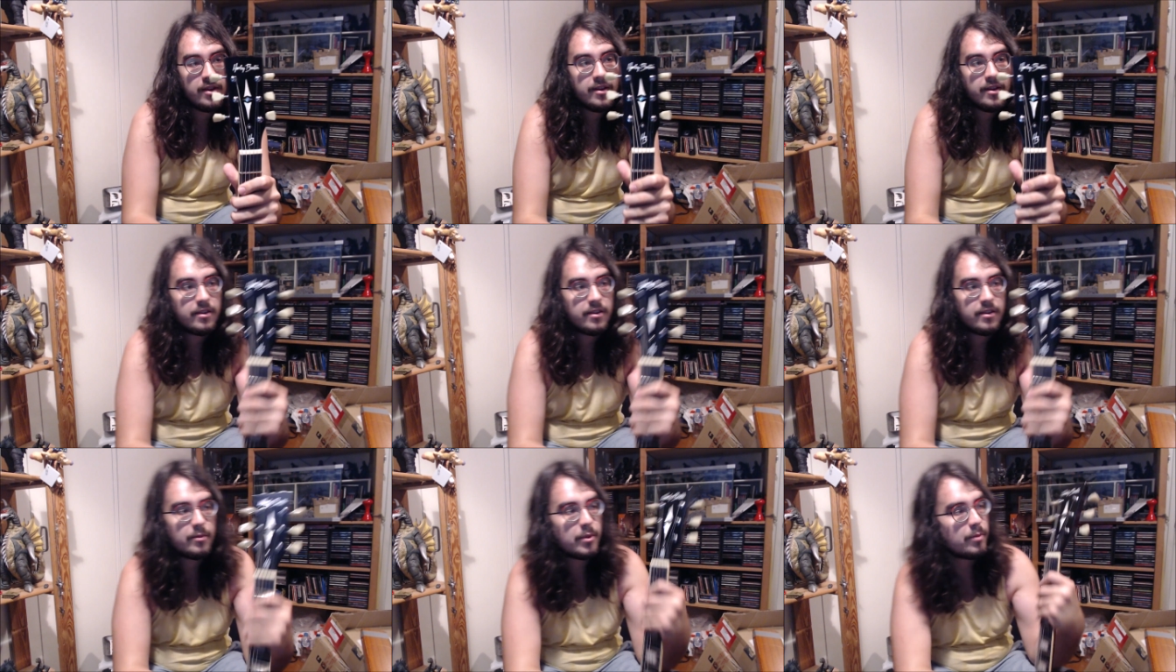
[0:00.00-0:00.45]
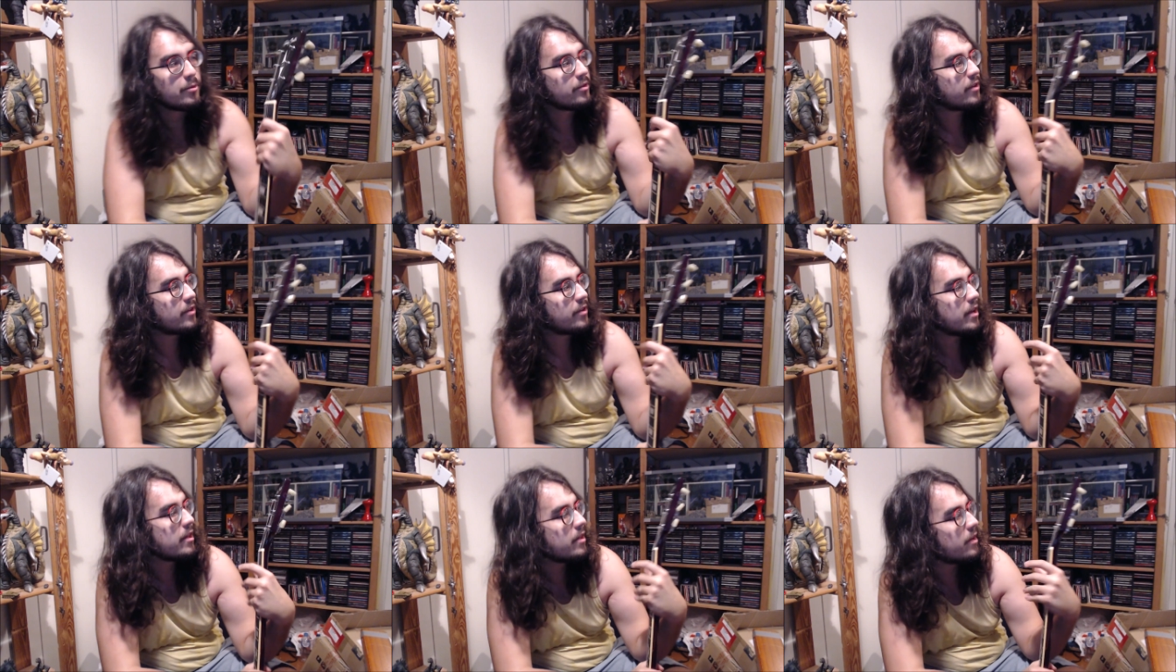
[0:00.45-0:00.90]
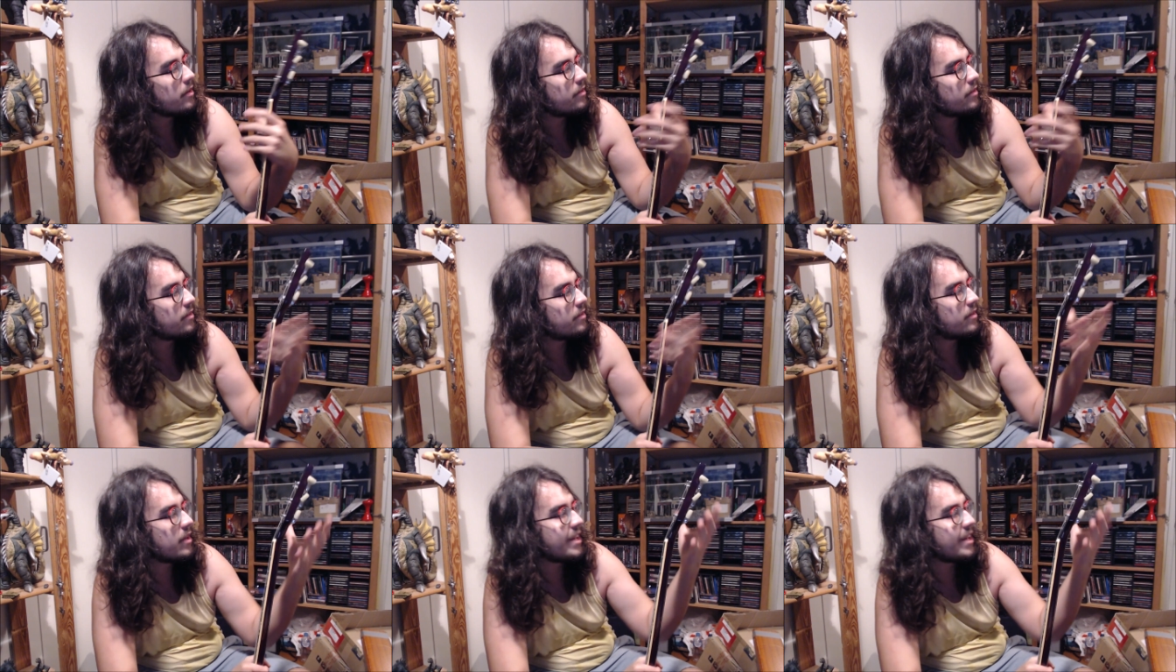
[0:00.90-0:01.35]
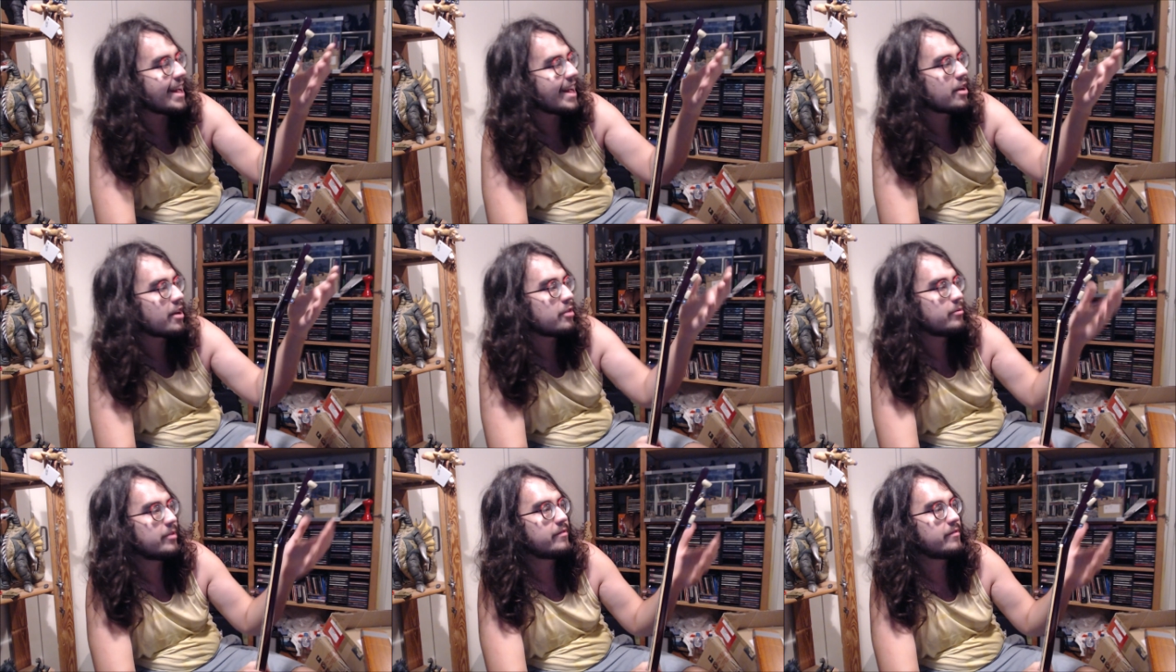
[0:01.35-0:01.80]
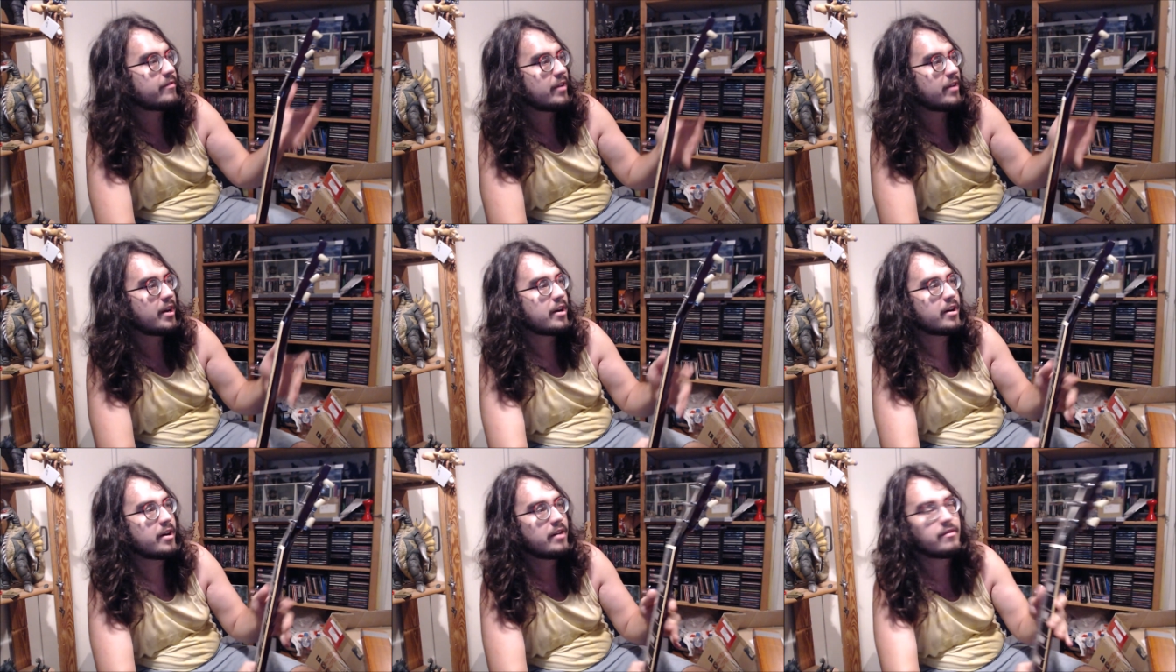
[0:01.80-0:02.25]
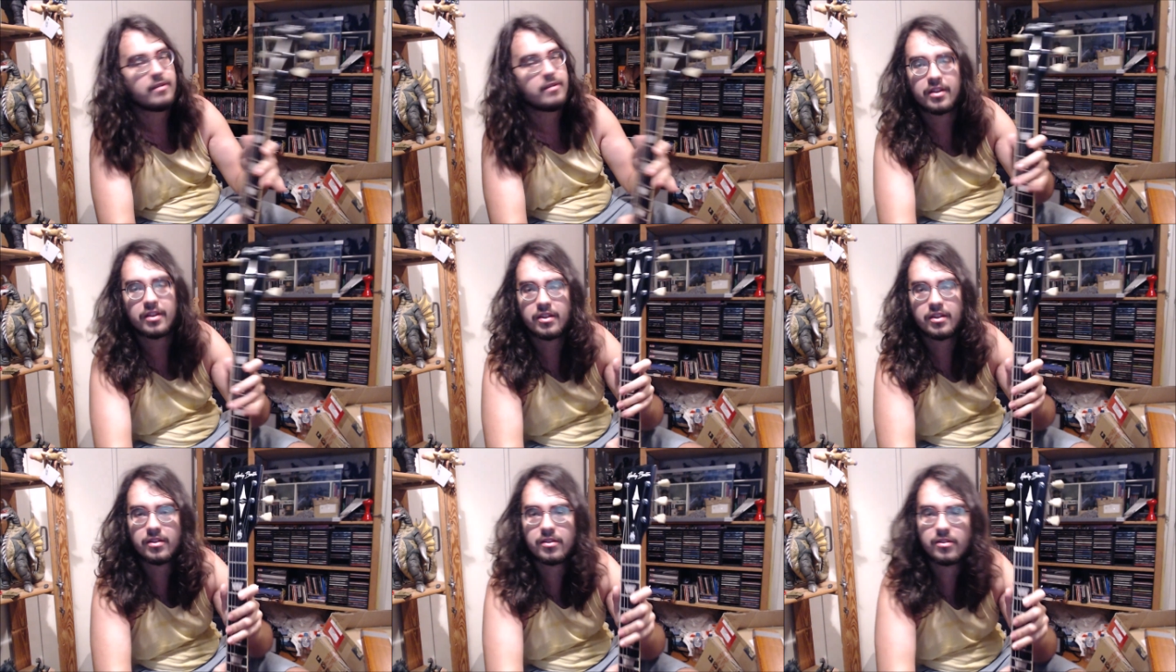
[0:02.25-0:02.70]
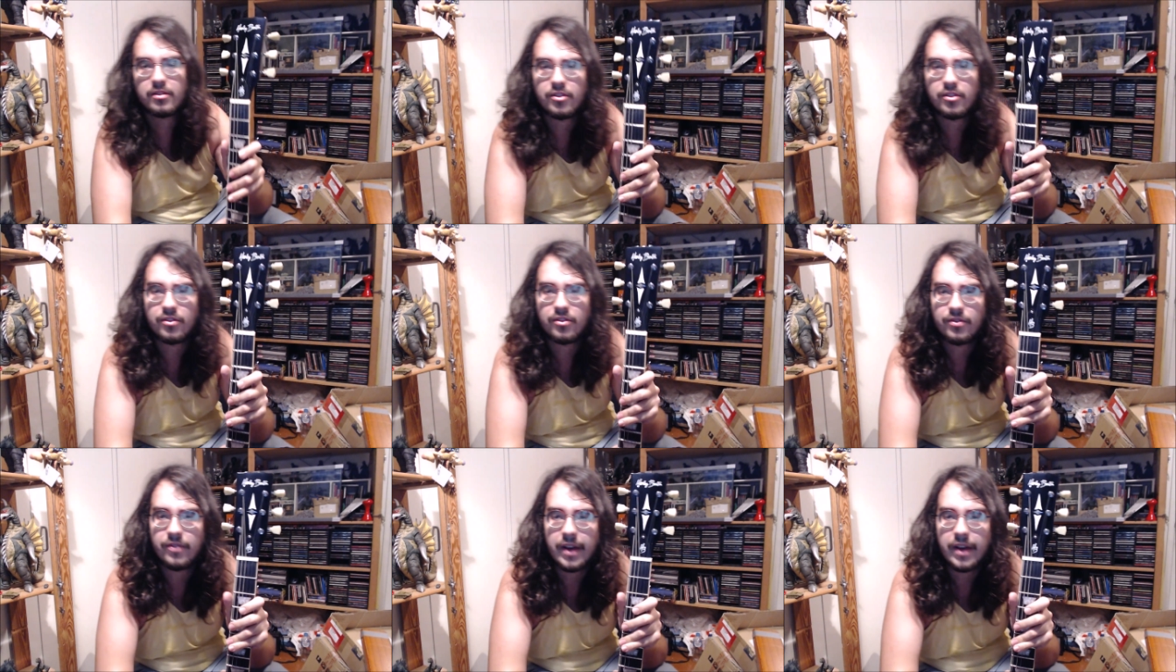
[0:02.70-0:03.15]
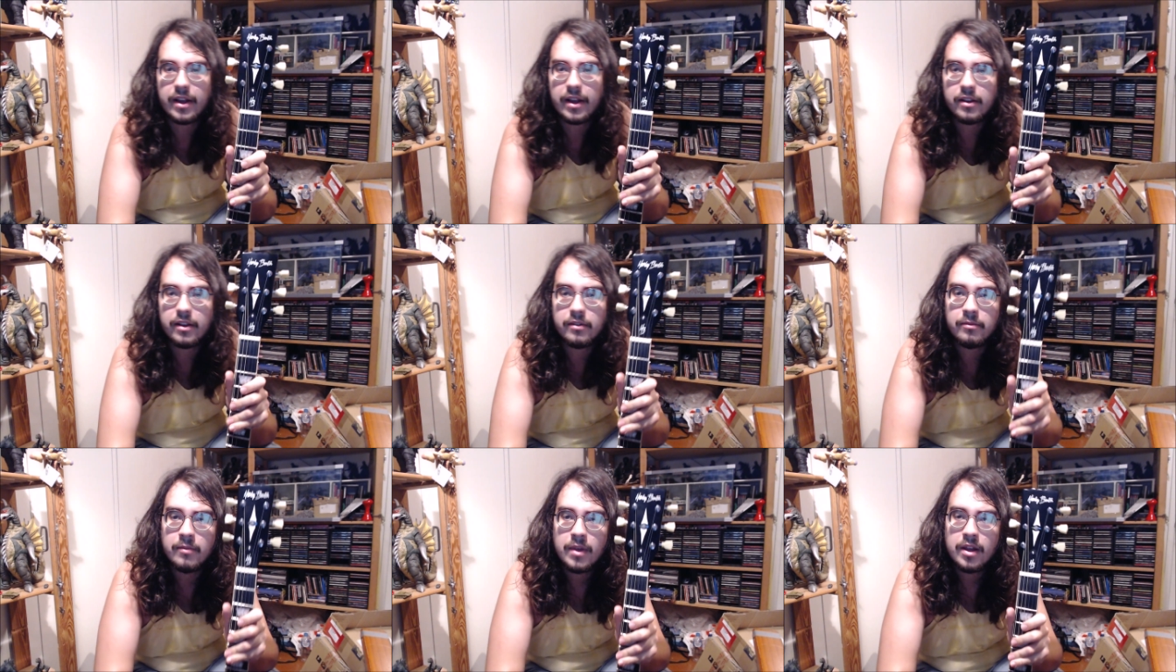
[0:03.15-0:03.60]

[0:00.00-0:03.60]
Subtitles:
Some people say they stick out a bit far. I think it's just fine.